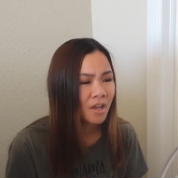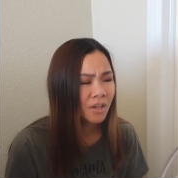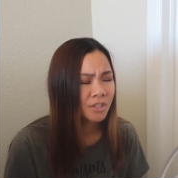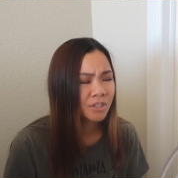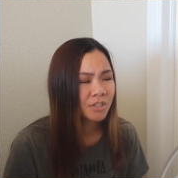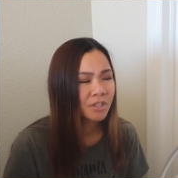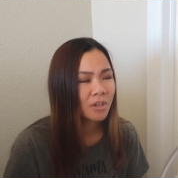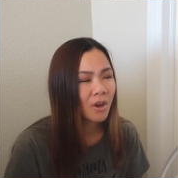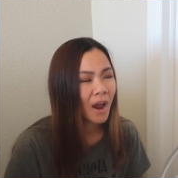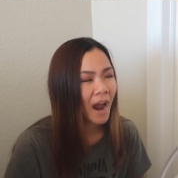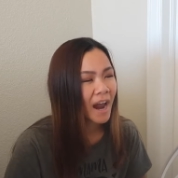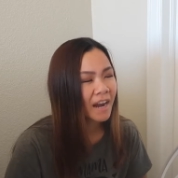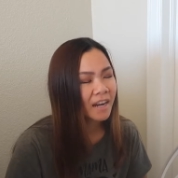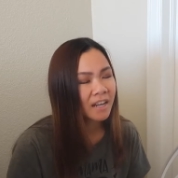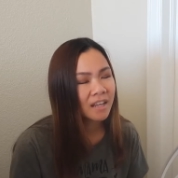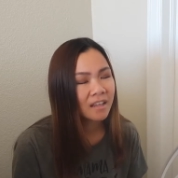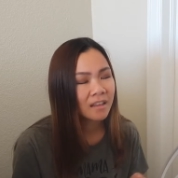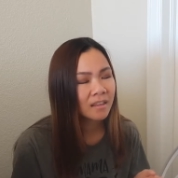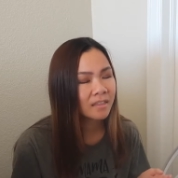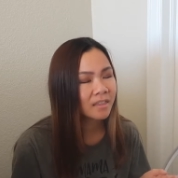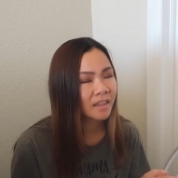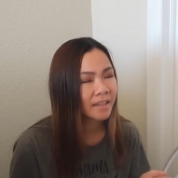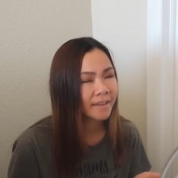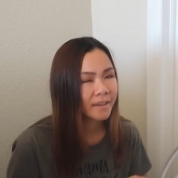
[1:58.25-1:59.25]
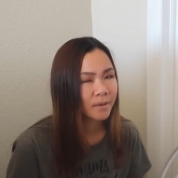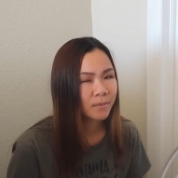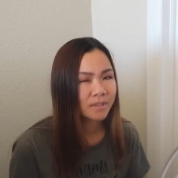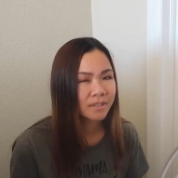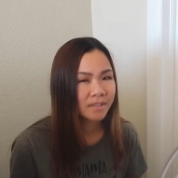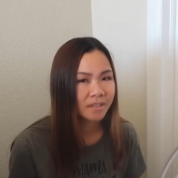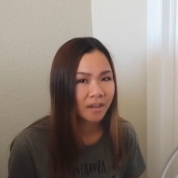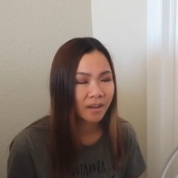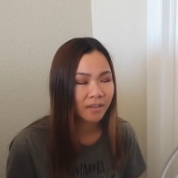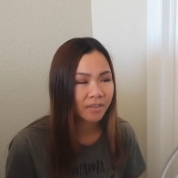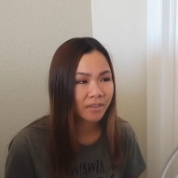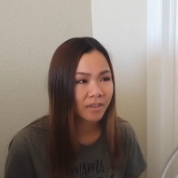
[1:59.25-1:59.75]
So I didn't think it
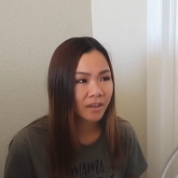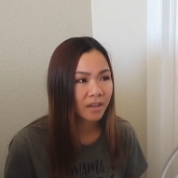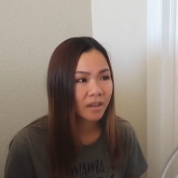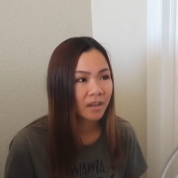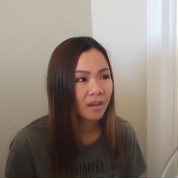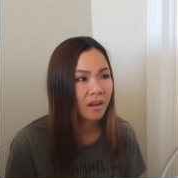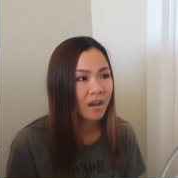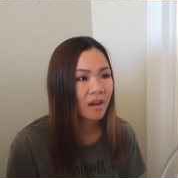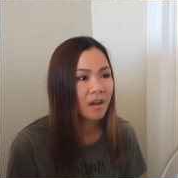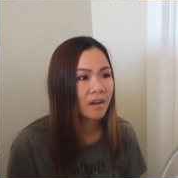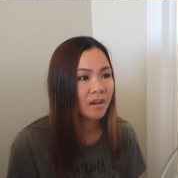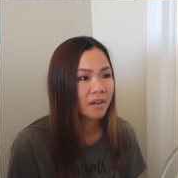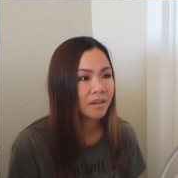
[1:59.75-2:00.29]
was nothing.